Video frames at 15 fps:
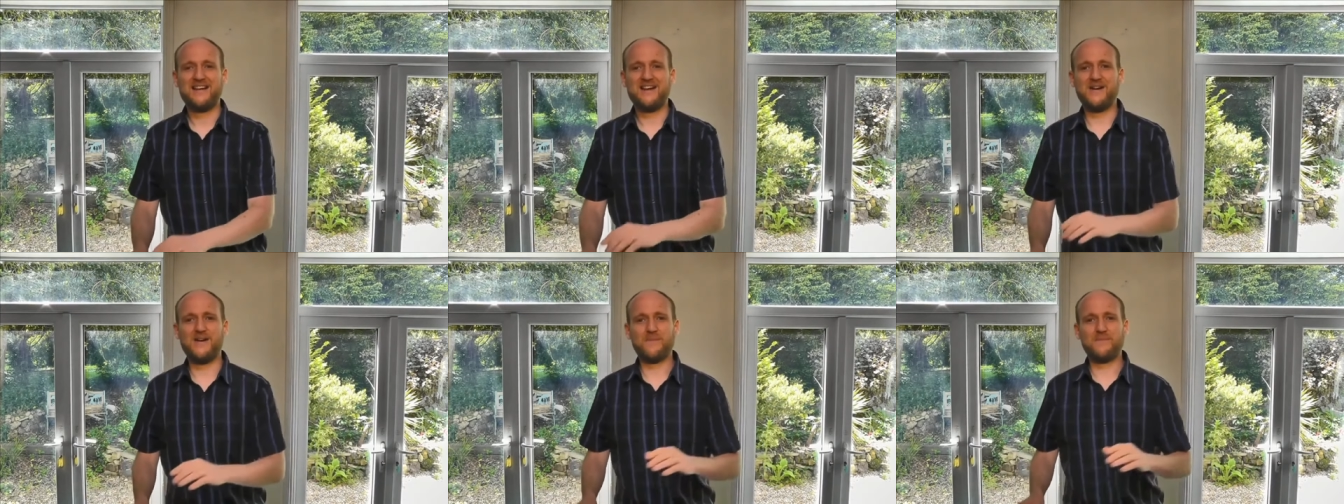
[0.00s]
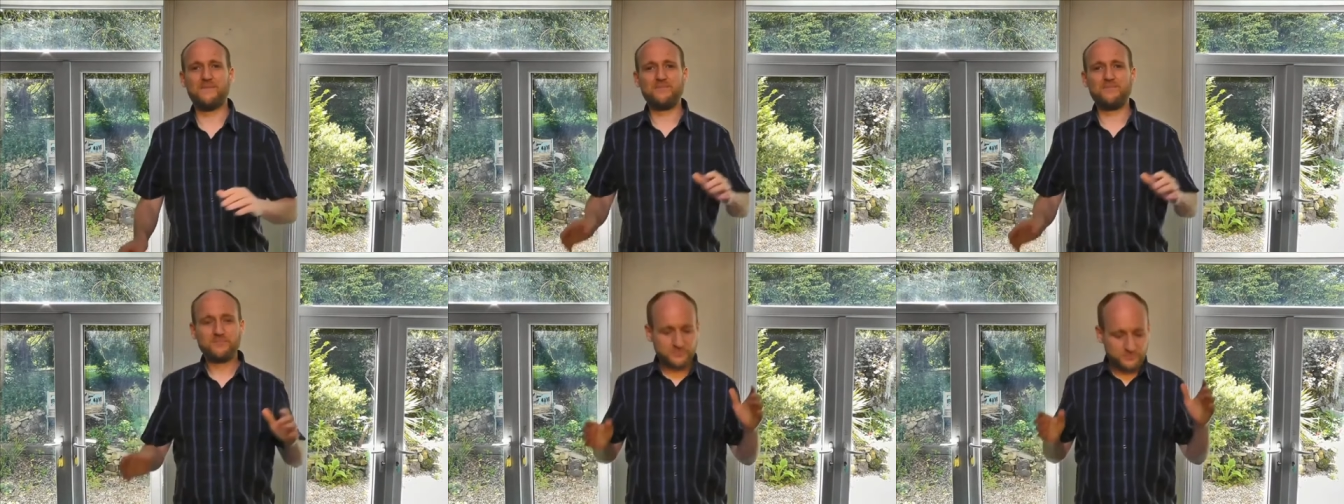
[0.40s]

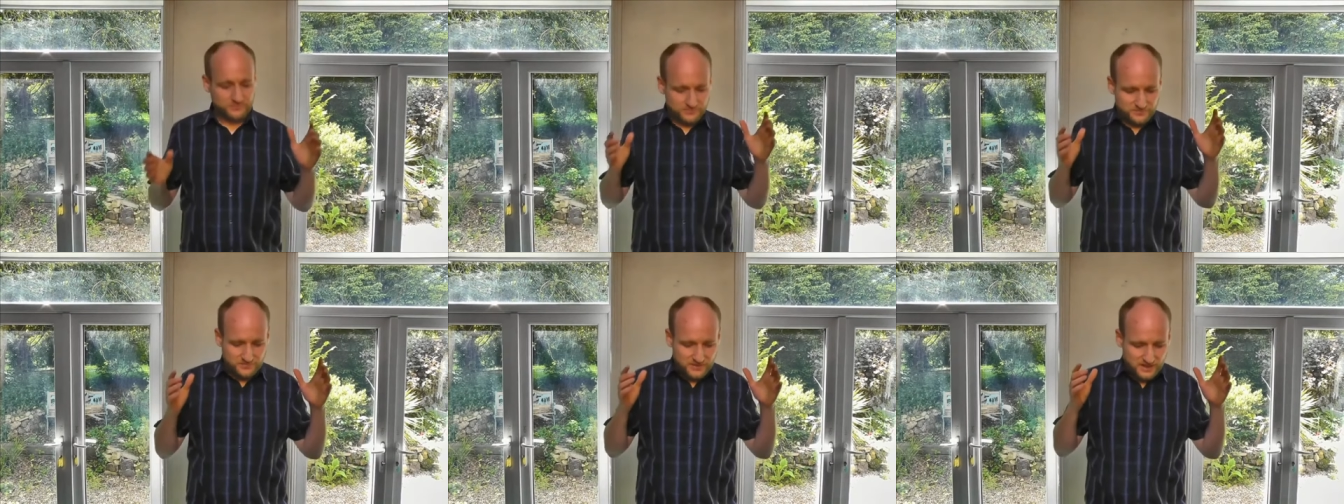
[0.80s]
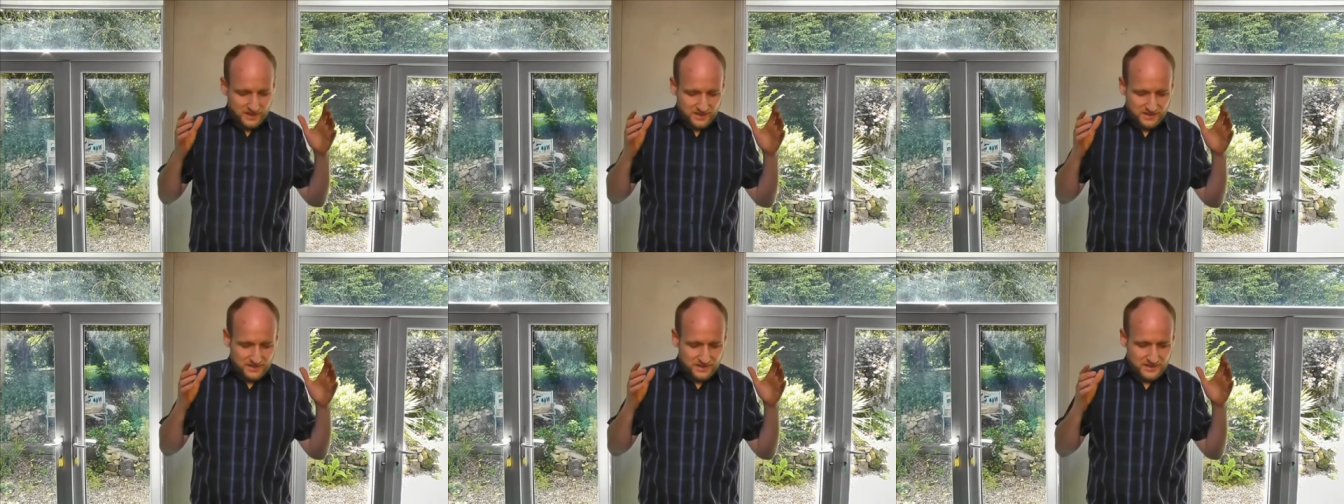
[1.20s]
Um,
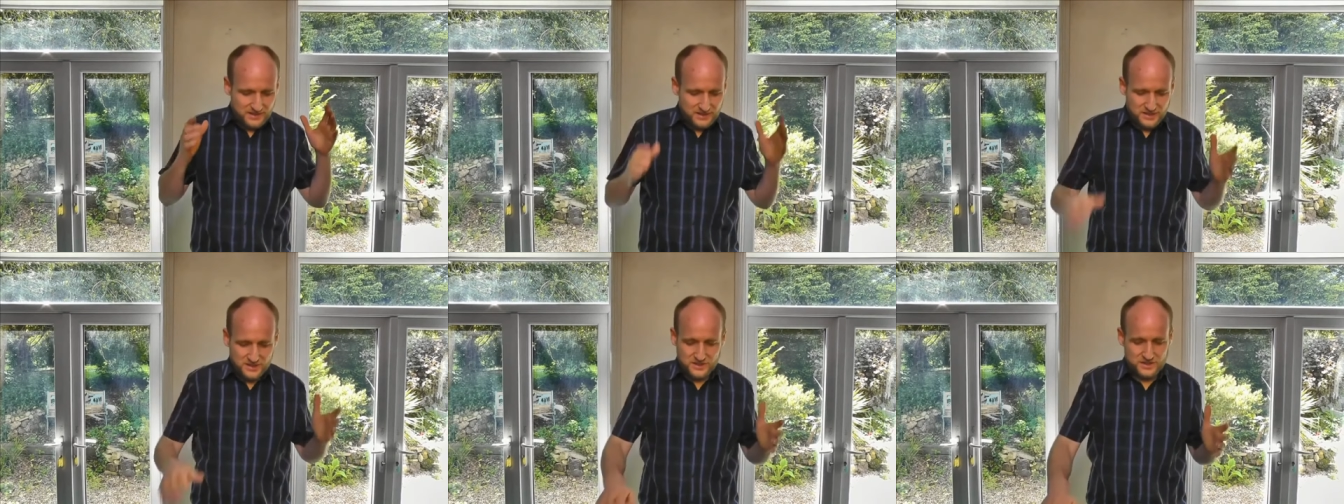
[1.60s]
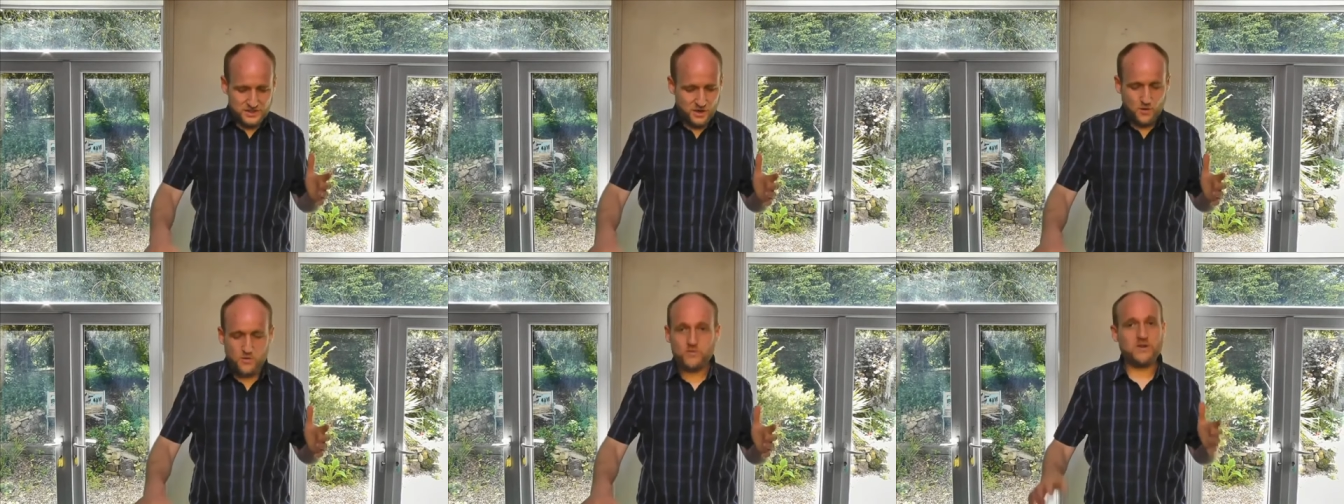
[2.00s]

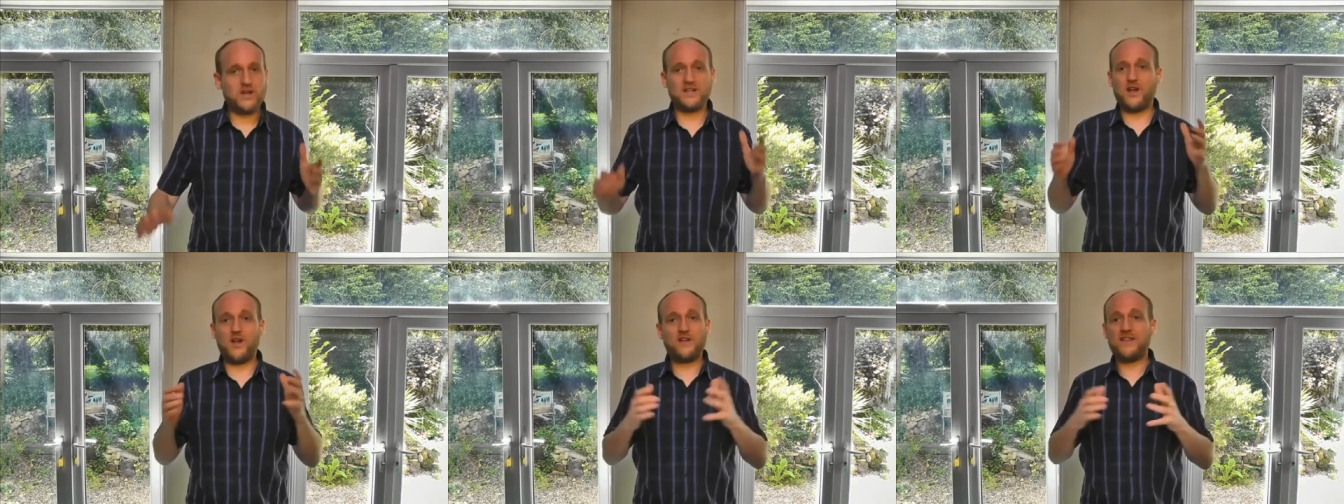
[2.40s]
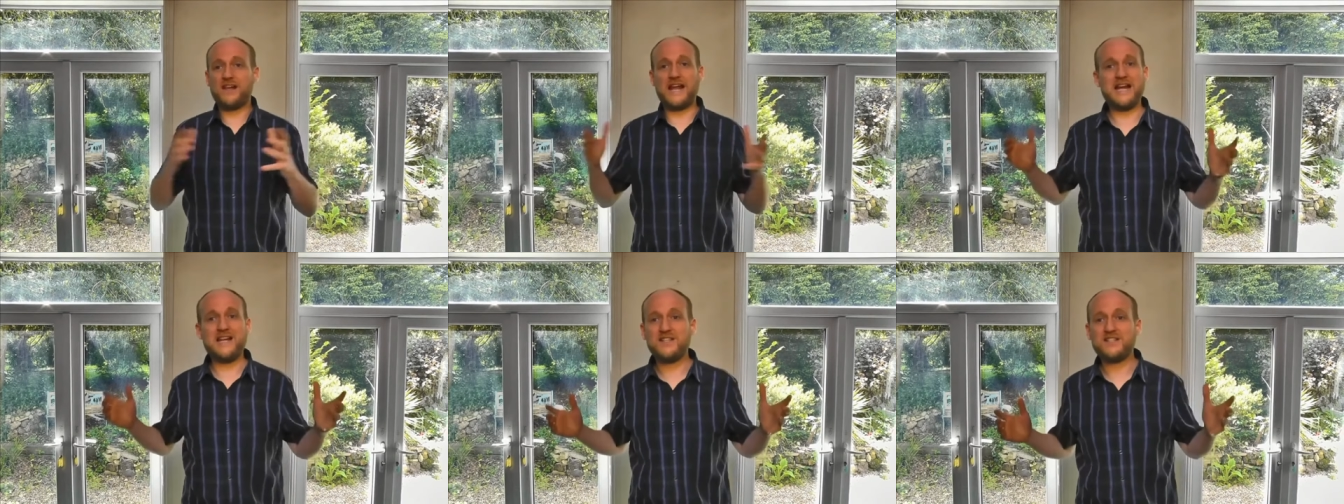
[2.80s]
so a lot of
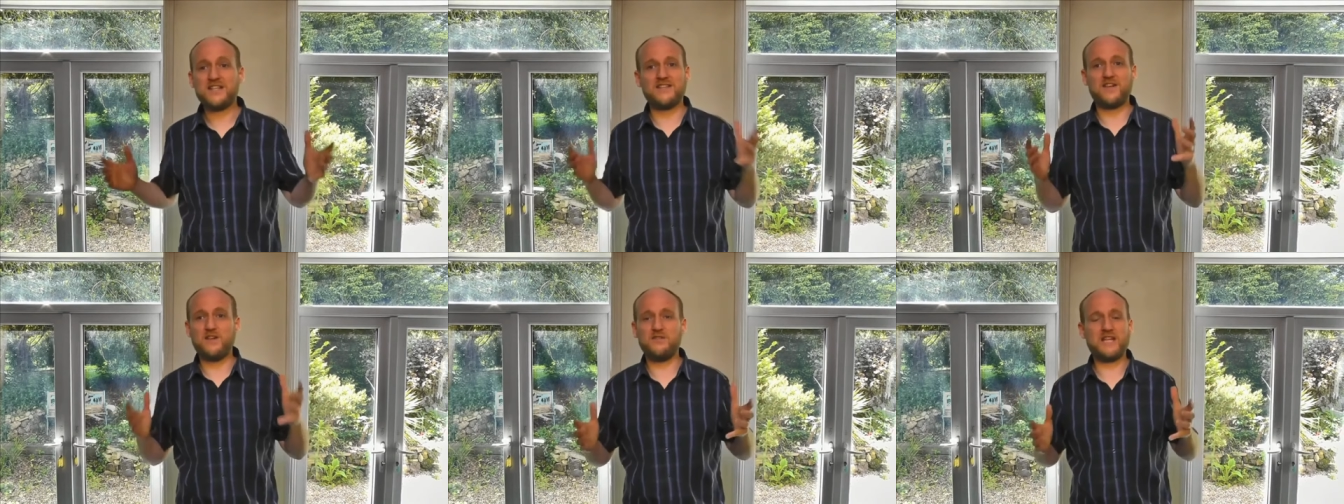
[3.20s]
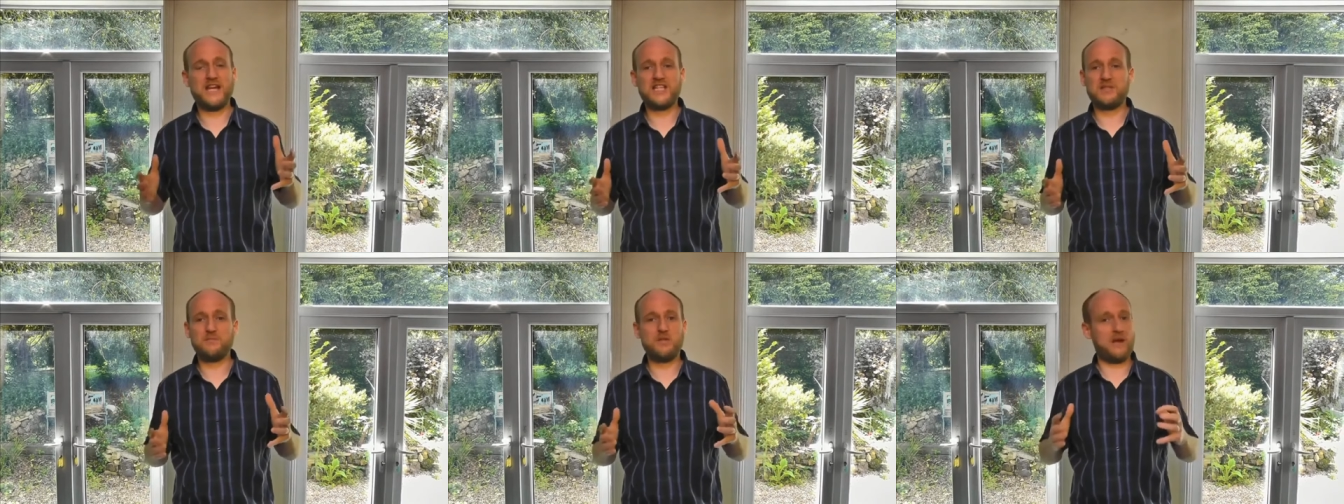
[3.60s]
the letters in the New
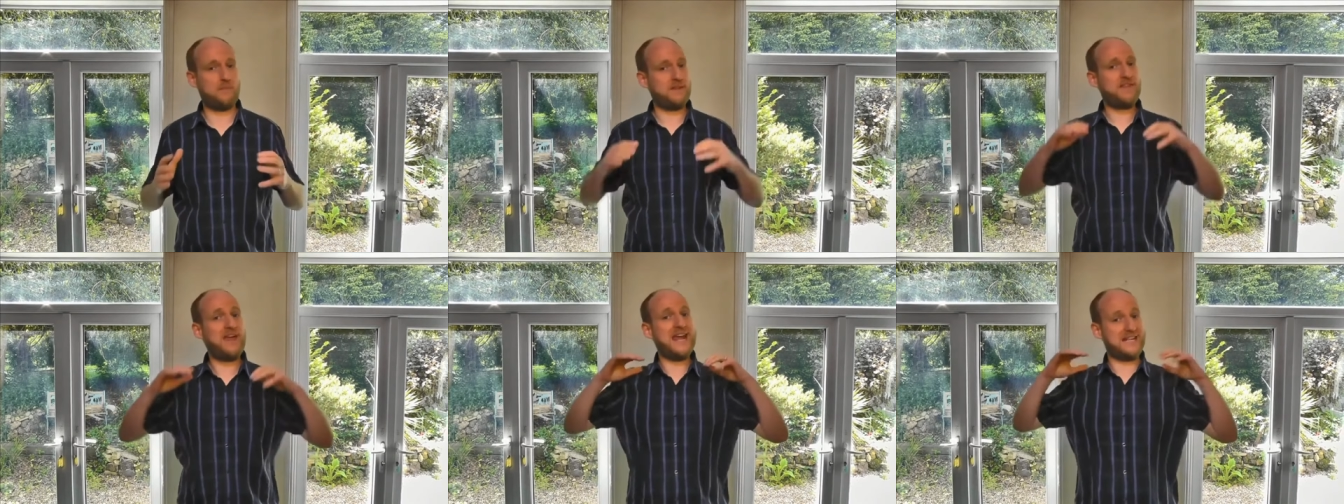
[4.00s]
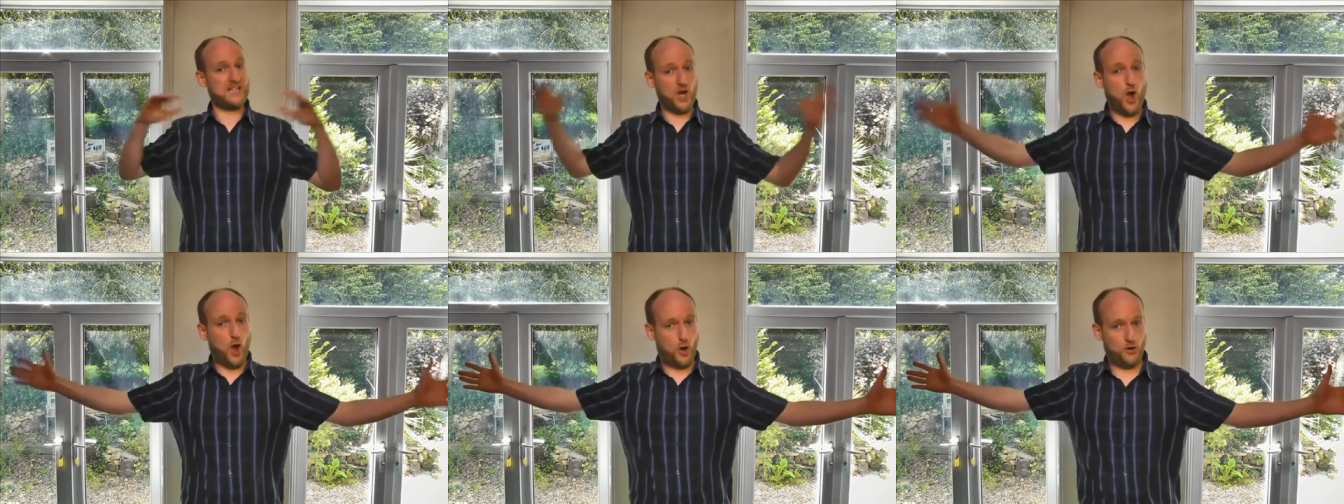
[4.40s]
Testament, I mean, they're
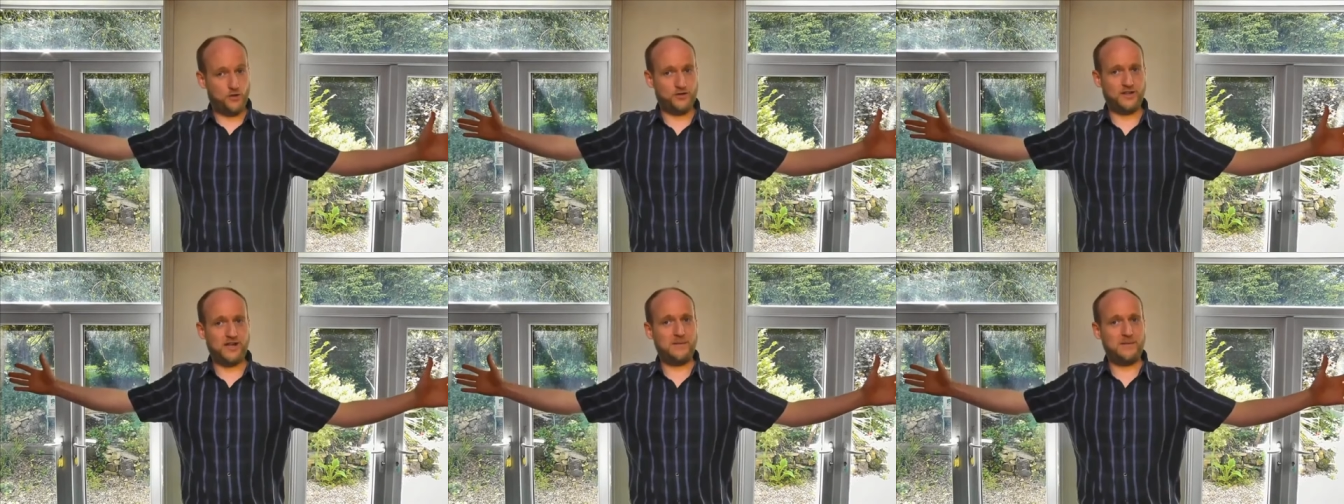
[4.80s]
long.